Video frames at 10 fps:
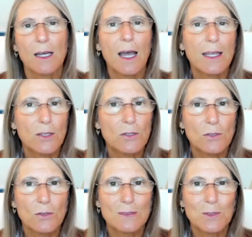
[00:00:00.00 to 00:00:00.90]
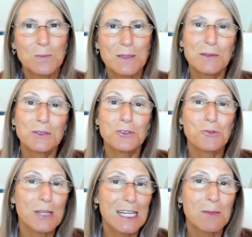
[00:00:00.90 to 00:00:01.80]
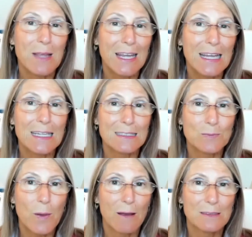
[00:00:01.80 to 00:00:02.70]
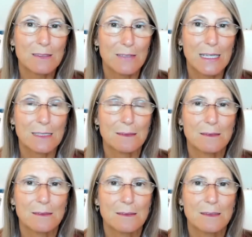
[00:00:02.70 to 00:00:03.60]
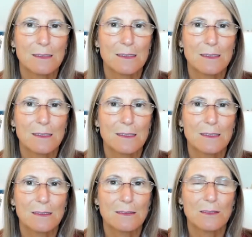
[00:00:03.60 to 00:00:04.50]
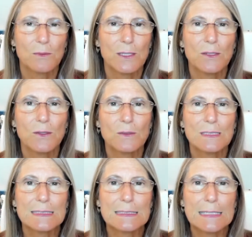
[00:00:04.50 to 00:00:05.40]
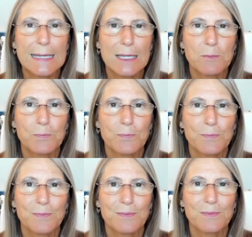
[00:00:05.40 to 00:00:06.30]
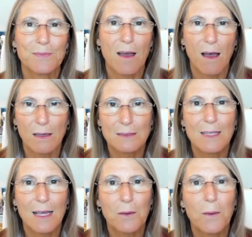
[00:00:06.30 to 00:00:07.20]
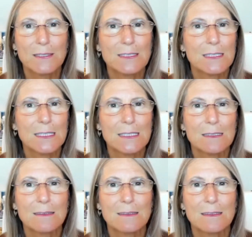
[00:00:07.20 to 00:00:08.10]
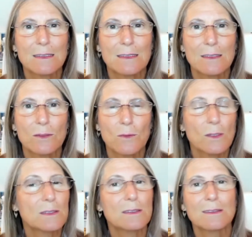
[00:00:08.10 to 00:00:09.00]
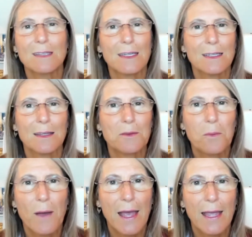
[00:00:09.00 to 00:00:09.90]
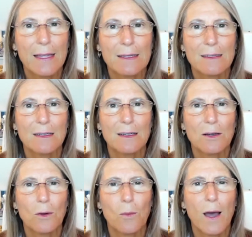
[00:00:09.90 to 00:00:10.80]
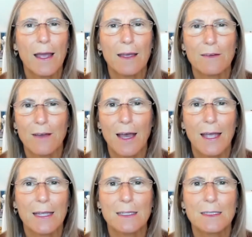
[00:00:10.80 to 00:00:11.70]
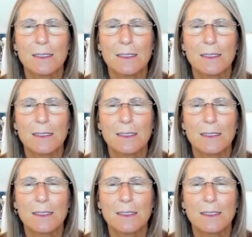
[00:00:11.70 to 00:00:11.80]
It could also be that dreaming is part of it. So when you go to sleep, ask that question, what's getting in the way? Why have I